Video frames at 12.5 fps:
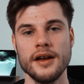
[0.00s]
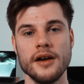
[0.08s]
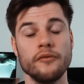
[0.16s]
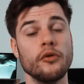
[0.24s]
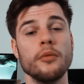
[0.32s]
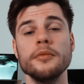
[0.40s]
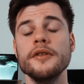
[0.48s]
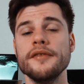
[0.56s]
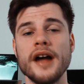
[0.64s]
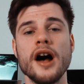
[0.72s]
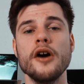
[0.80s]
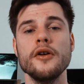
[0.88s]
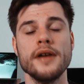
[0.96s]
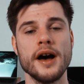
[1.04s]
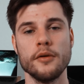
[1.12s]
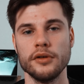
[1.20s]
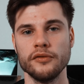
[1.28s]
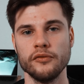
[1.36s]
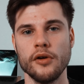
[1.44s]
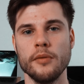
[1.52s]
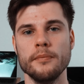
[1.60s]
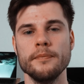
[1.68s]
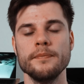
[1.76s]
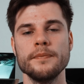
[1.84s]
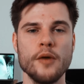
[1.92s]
from the town I was from.